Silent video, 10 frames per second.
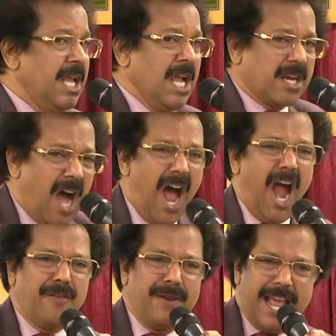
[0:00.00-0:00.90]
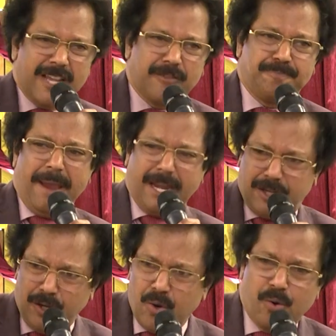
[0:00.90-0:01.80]
God will expect
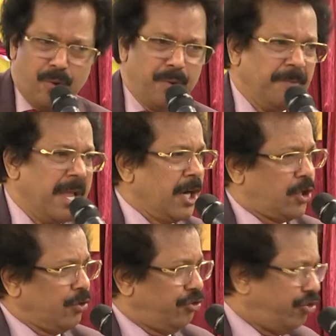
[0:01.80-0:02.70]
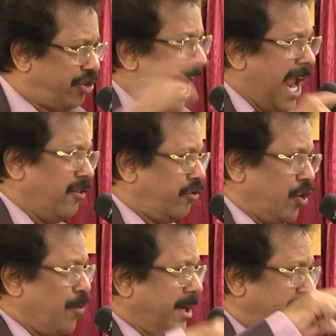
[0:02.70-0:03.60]
you to change
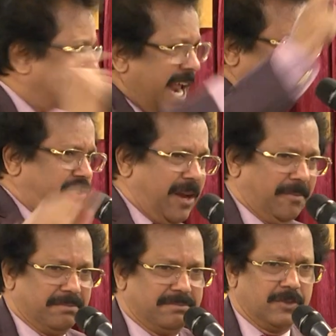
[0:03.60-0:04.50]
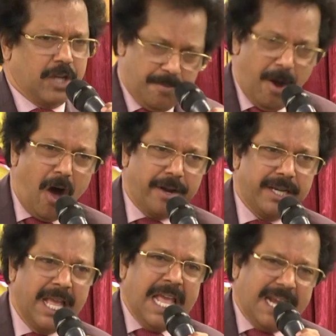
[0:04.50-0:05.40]
your direction. Come on.
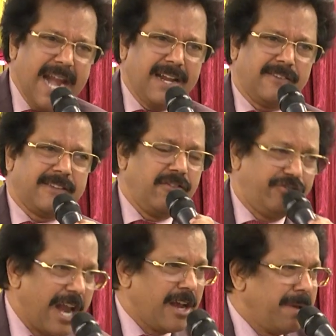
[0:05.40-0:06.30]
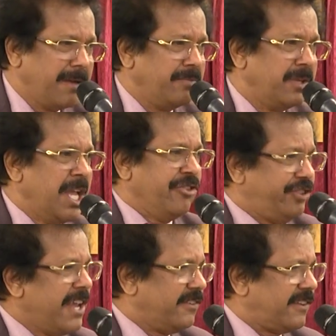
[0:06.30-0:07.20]
Ladies and gentlemen,
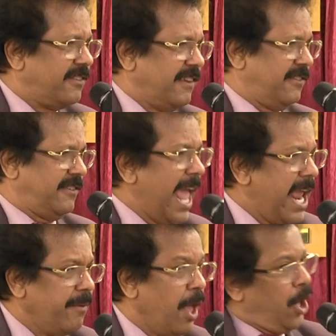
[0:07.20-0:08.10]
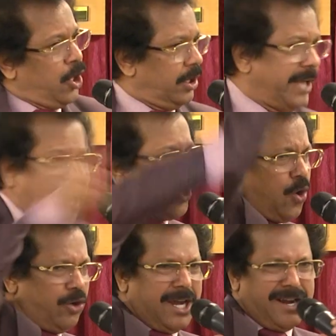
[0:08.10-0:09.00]
Jesus is saying, take
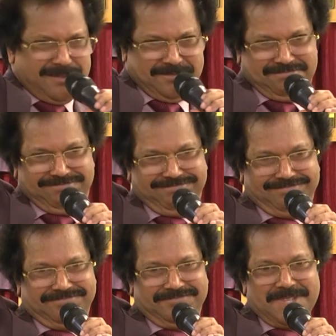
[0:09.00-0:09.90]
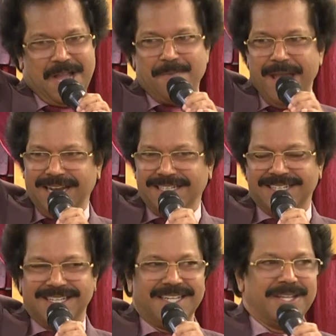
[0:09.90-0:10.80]
your turn. Amen?
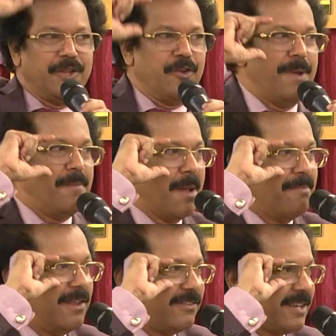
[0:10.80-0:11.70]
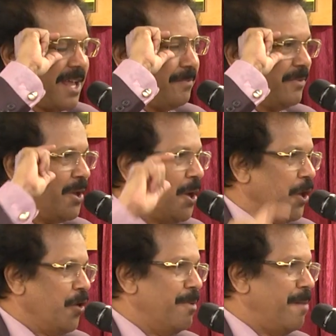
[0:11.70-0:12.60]
You may be a minister.
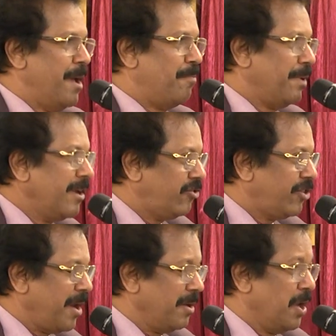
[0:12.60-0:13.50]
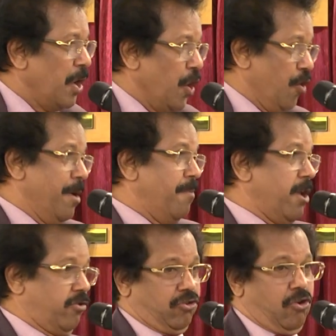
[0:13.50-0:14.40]
You may be a preacher. You may be a
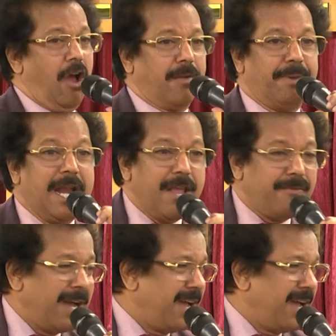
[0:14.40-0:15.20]
strong believer.